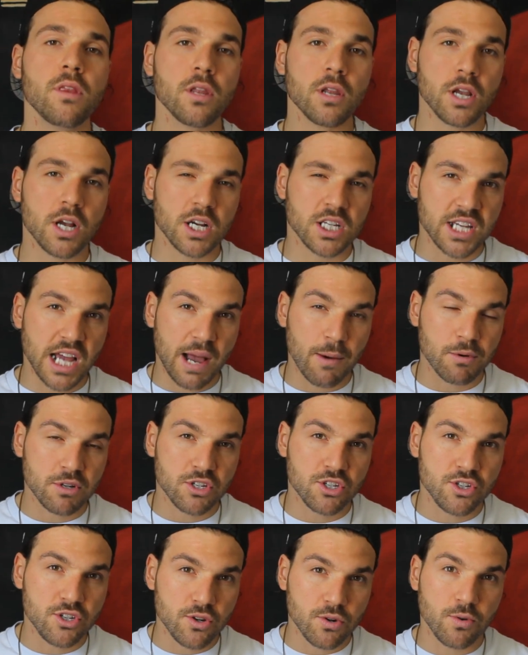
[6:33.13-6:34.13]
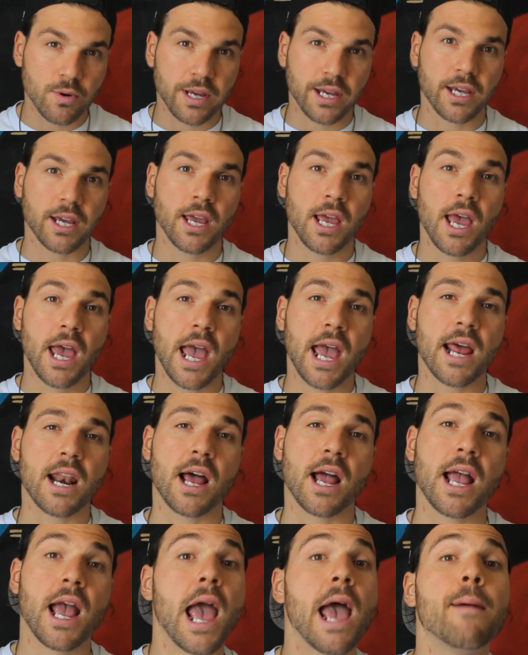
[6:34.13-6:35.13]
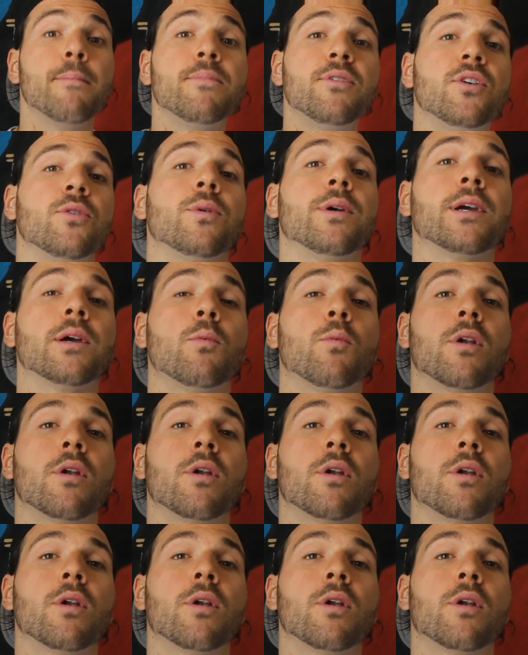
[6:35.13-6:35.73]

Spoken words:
Because I was doing, and I am doing,